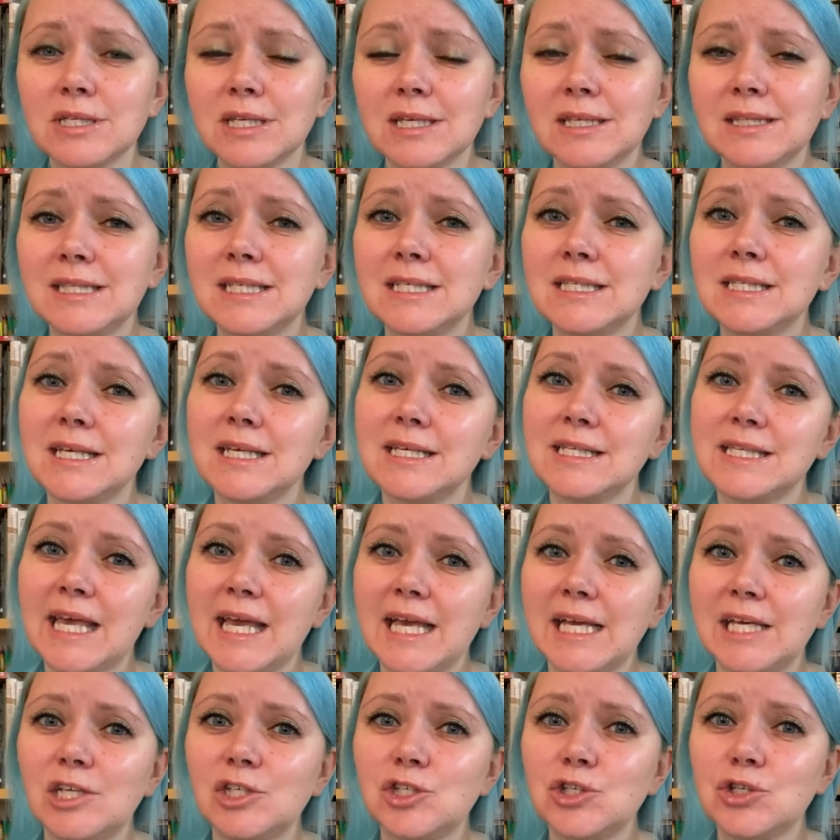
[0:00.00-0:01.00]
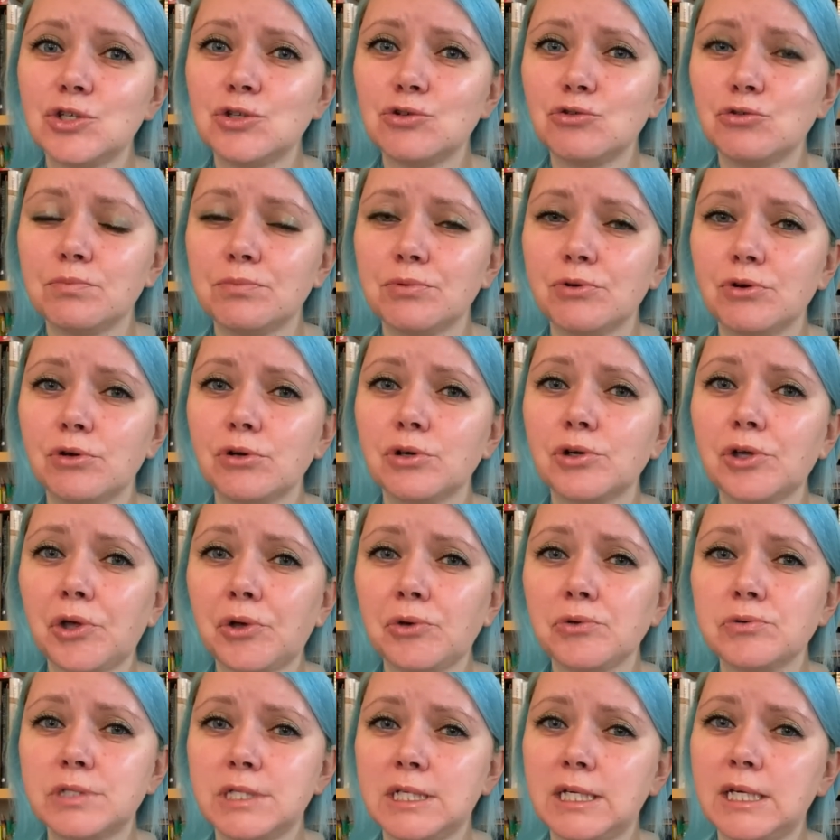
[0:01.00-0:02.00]
and this is a super
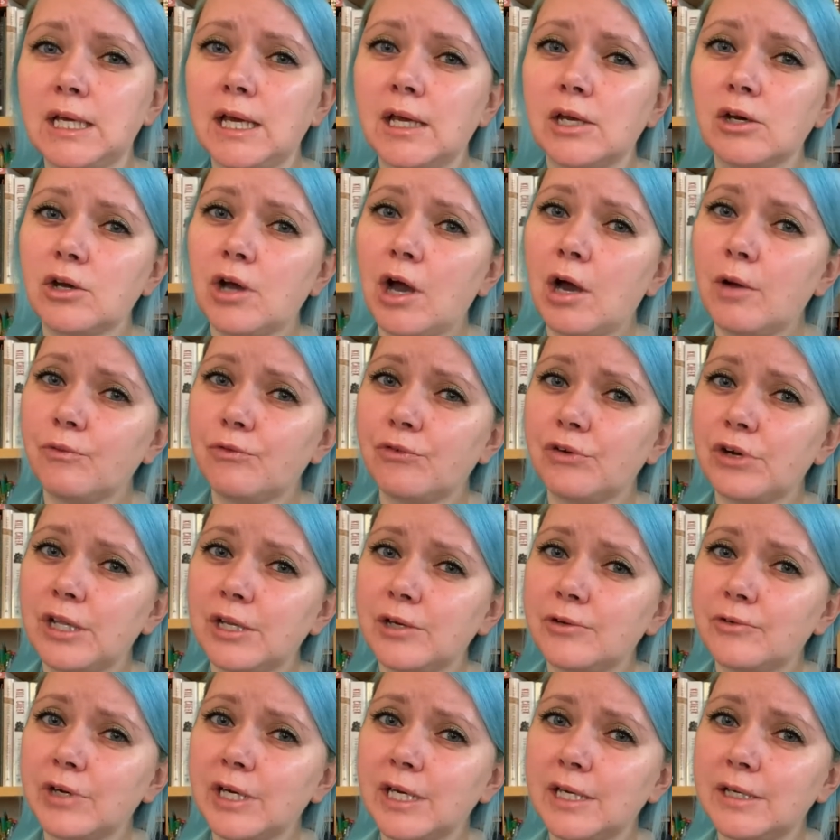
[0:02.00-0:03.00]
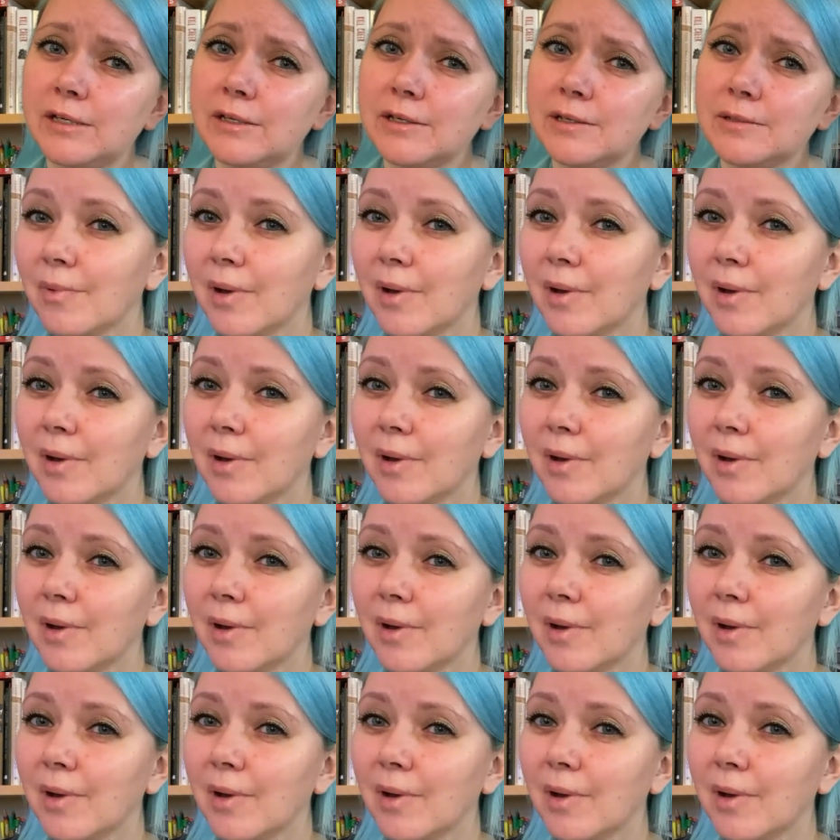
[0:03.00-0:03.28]
cozy and comforting read.